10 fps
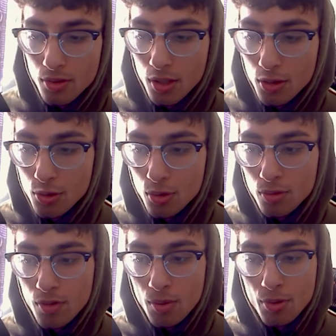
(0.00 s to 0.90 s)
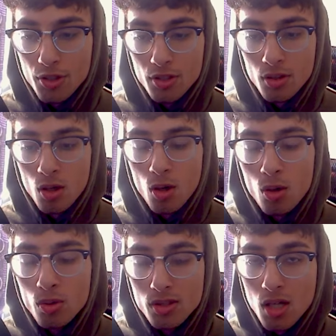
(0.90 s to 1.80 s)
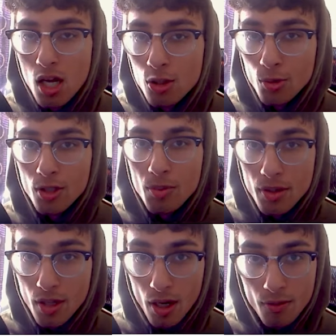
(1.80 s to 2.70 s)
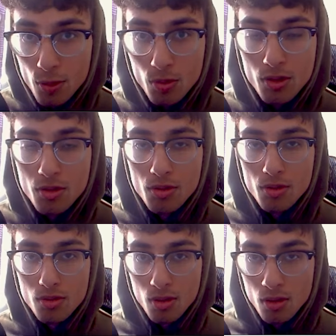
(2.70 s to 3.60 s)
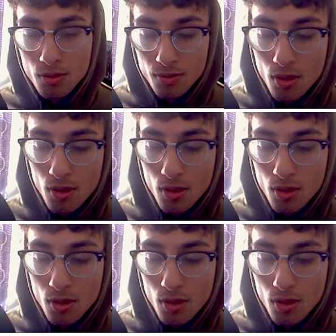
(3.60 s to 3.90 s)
Now, controller vibration, I always highly recommend everyone to turn this off.